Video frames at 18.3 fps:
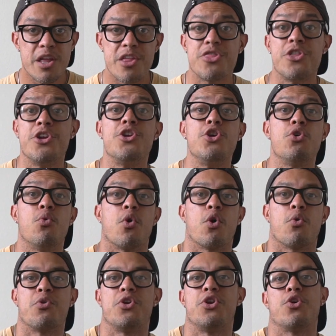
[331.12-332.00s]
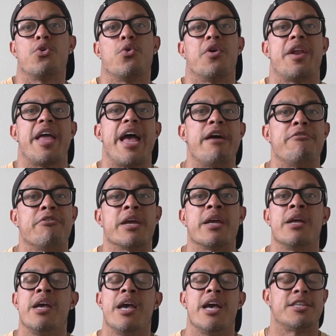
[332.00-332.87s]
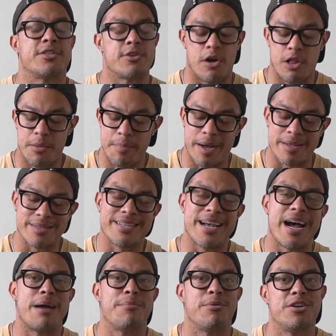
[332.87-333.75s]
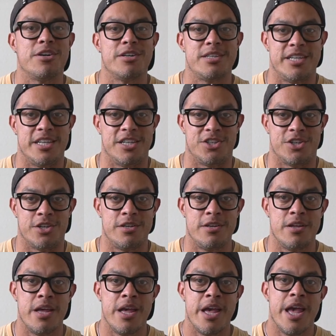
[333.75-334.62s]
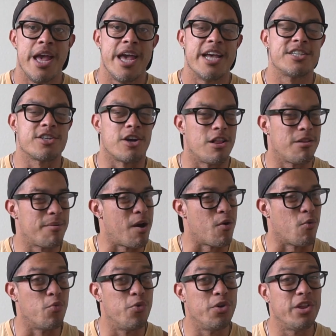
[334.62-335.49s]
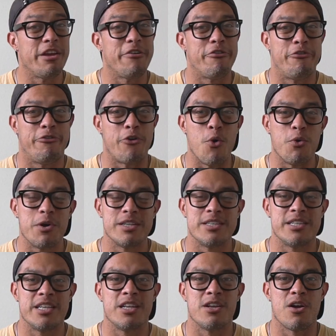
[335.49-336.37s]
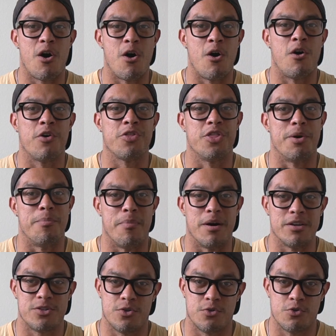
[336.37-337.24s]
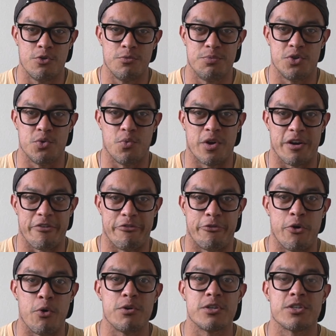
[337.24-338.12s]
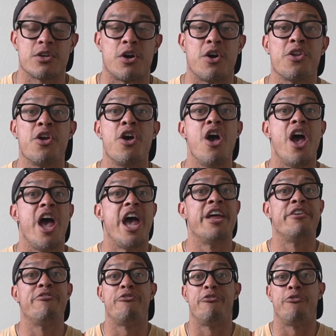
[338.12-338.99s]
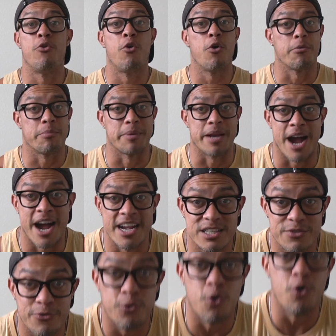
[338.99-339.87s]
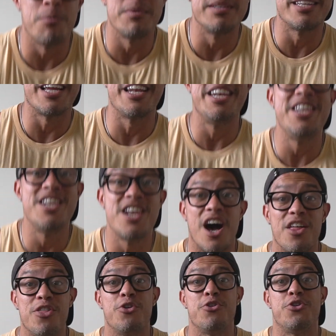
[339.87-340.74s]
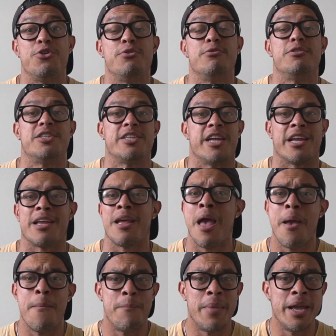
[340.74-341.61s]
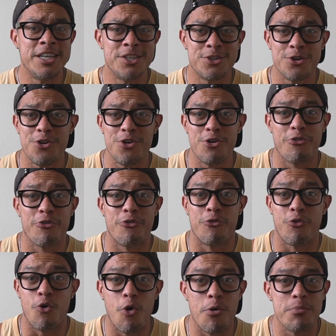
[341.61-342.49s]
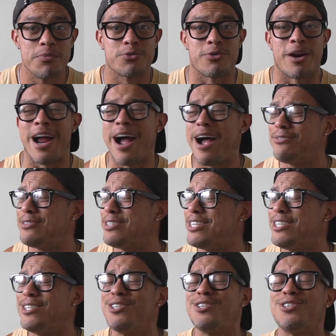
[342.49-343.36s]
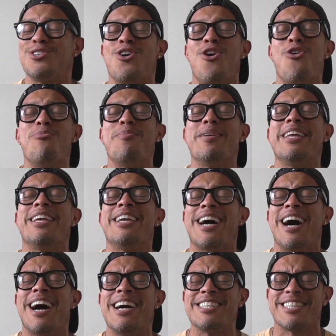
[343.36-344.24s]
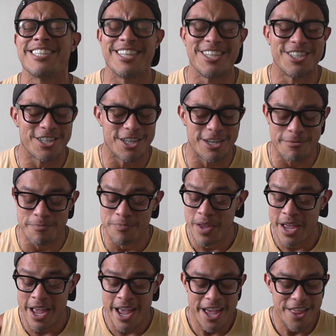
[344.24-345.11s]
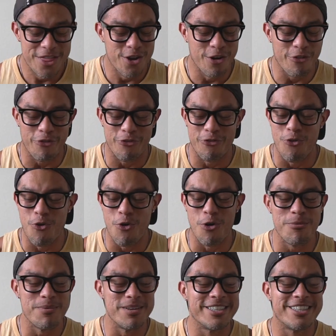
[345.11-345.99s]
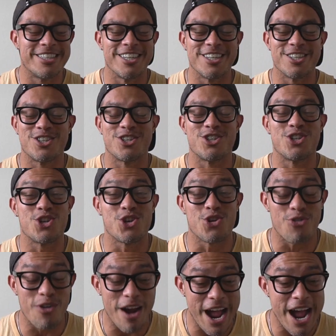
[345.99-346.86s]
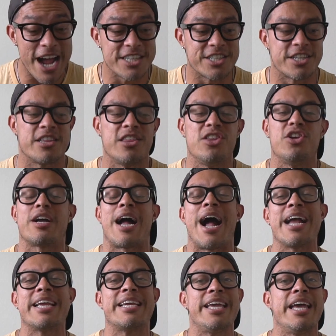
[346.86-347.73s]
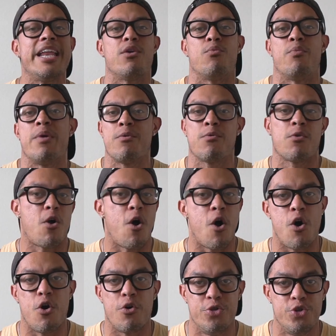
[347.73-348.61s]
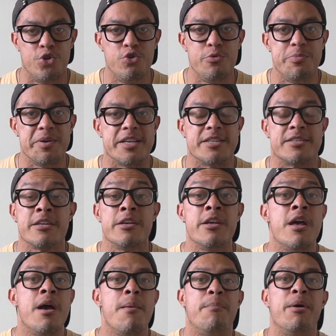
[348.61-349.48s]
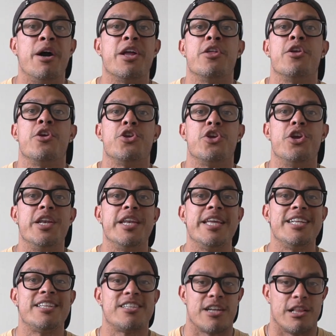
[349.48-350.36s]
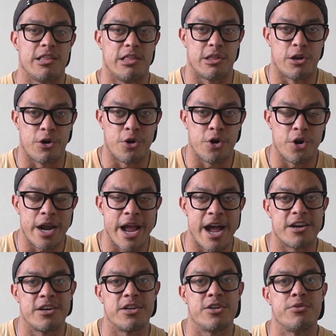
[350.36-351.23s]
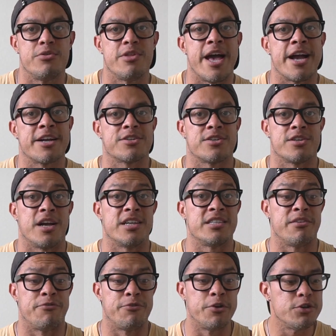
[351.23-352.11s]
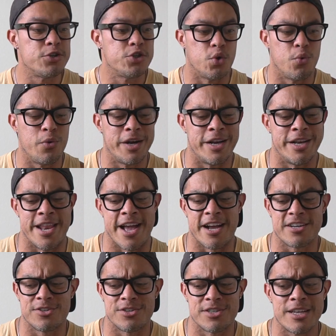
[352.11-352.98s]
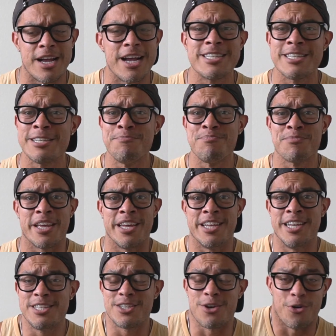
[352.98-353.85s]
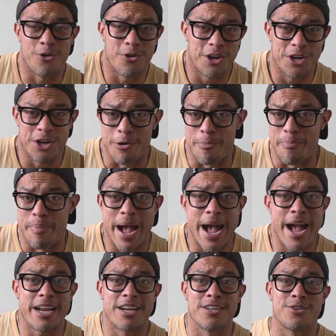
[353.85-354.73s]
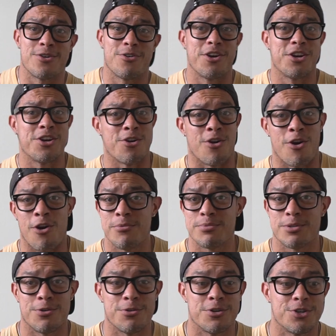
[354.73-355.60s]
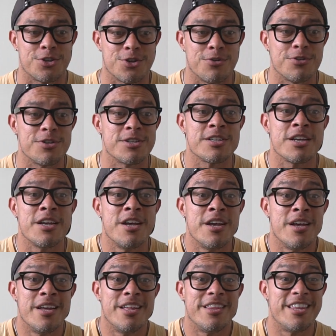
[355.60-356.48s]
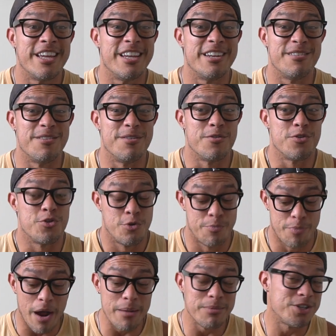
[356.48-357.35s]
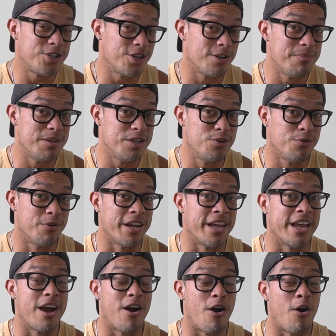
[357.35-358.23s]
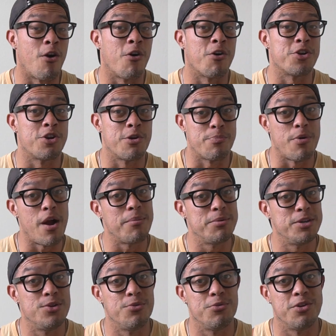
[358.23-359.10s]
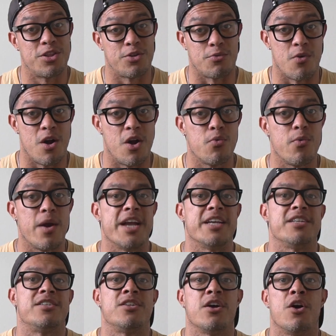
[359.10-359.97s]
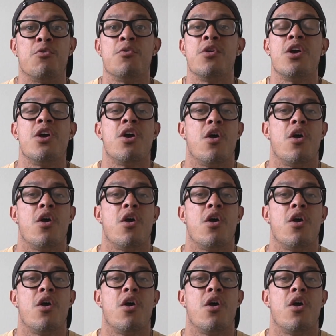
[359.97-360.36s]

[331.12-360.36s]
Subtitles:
than you were when you're going heavy. It's all about time under tension. It's all about really focusing on the muscle groups you want to focus on. And form, guys. Form is another huge thing. Make sure your form's right. I've seen so many guys in the gym, their form is just trash. And look, I get it. We were all newbies. But you need to learn how to do the exercise. If you're doing an exercise and it's hurting your back, it's hurting your arms, hurting your shoulders, then you probably shouldn't be doing it, or you're probably doing it the wrong way. So